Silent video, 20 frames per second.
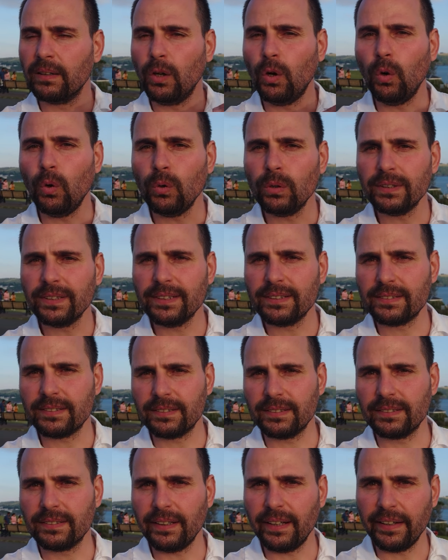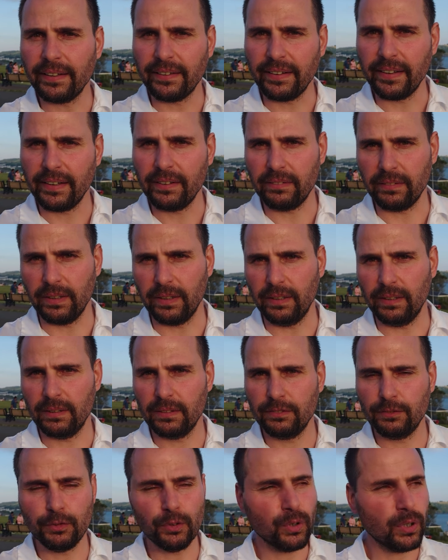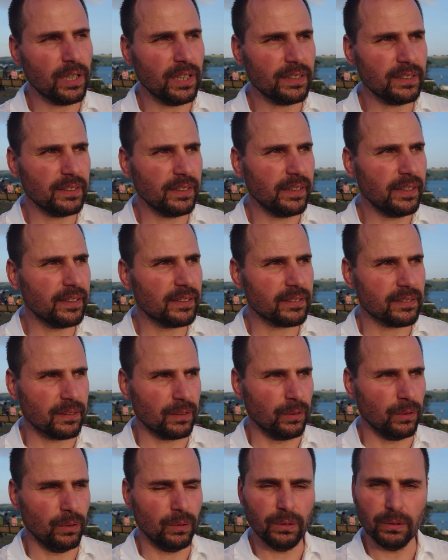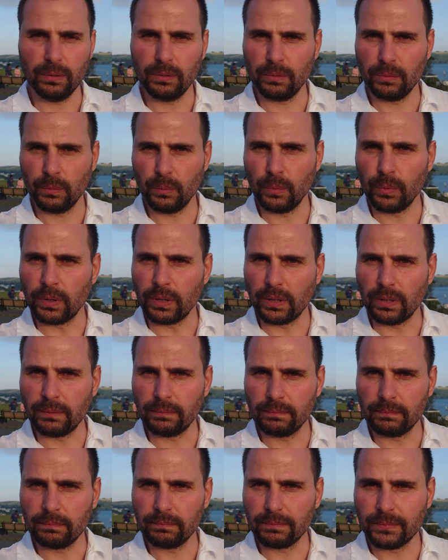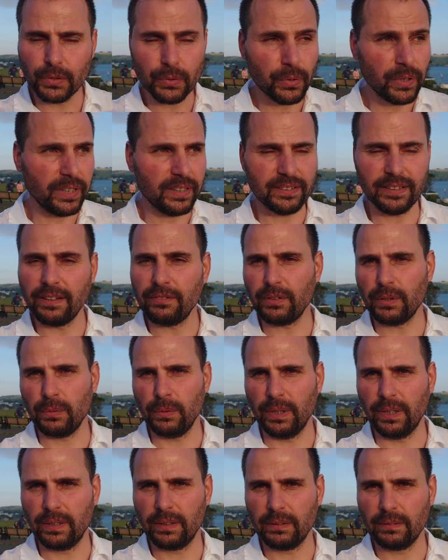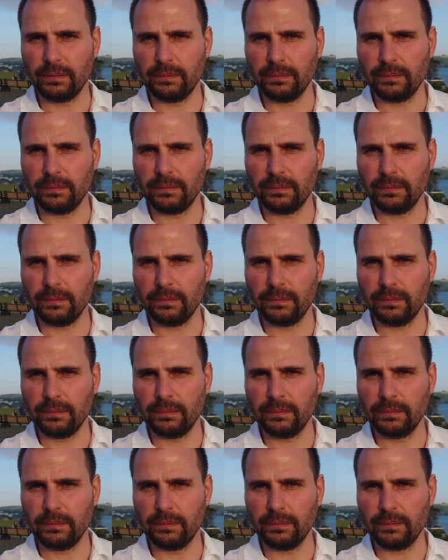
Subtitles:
all this entire area, 400 years ago, were trees everywhere.